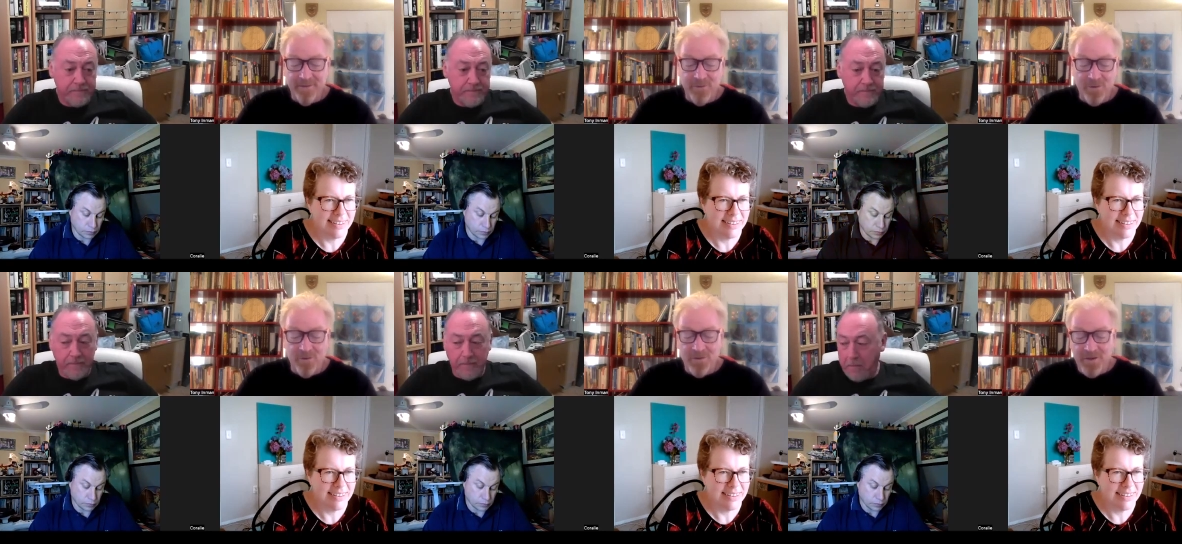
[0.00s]

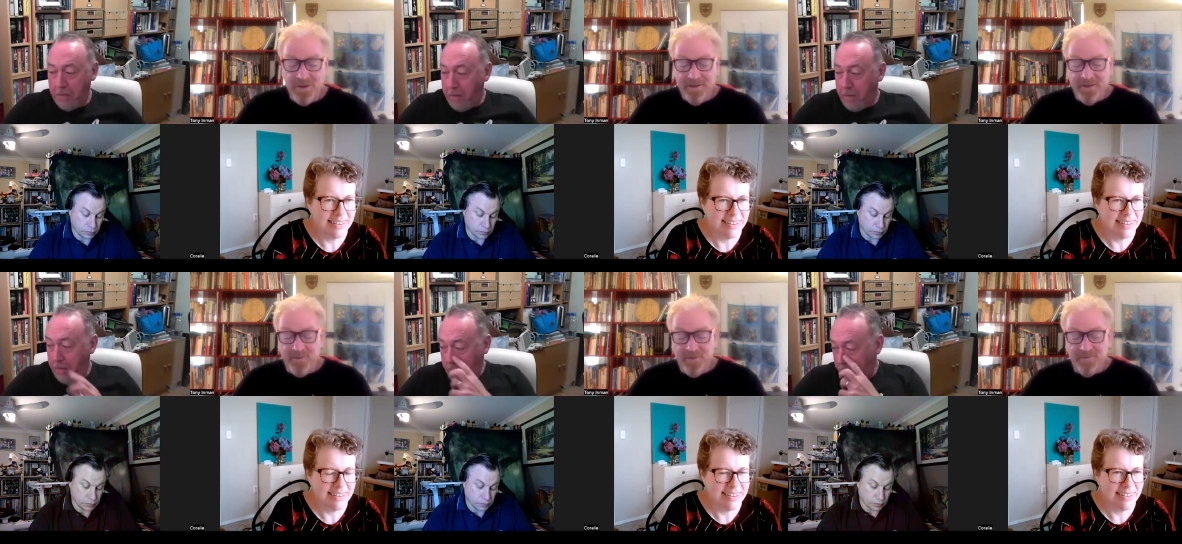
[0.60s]
Speaker 1: Wrong.
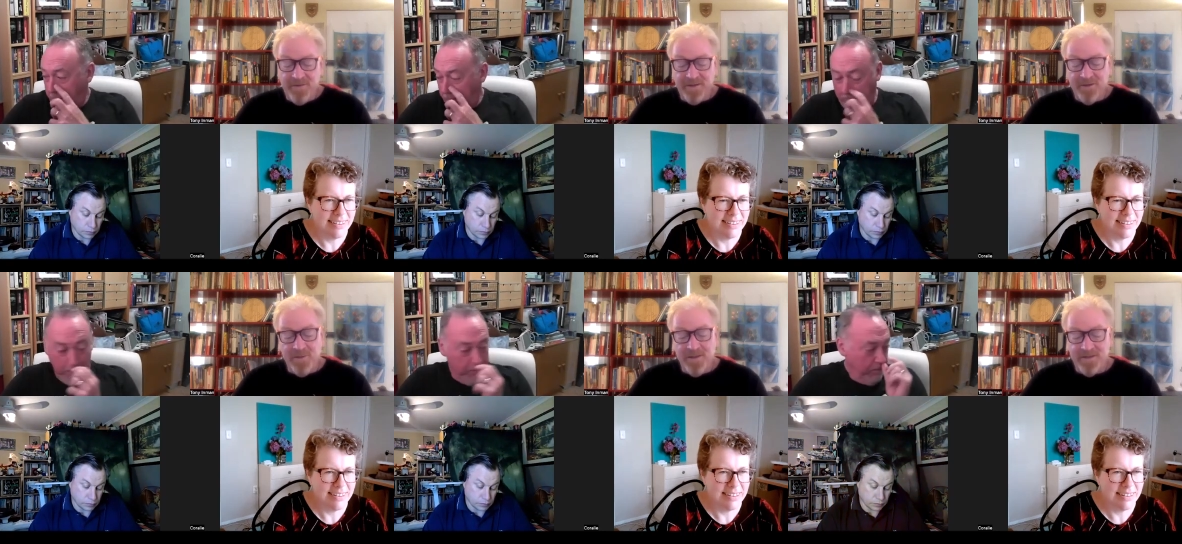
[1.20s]
There have been far
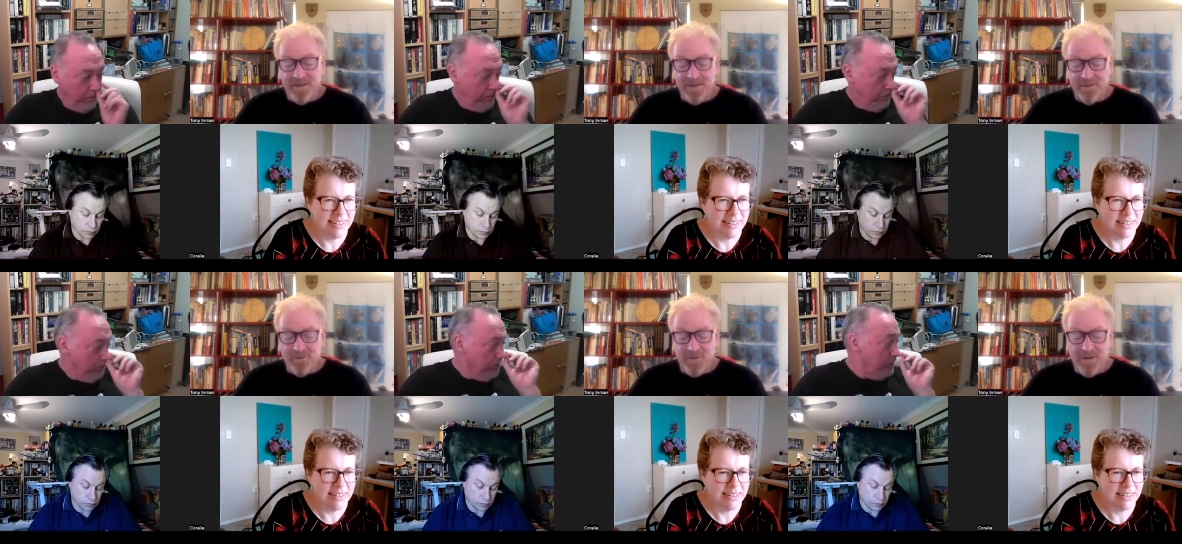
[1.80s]
too many studies
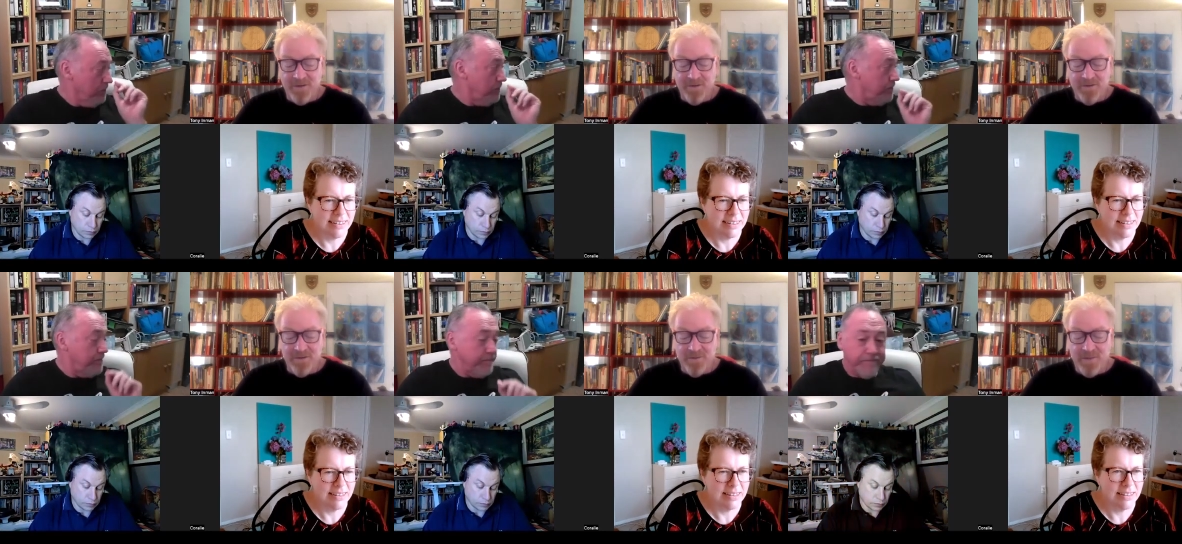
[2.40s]
on gratitude and its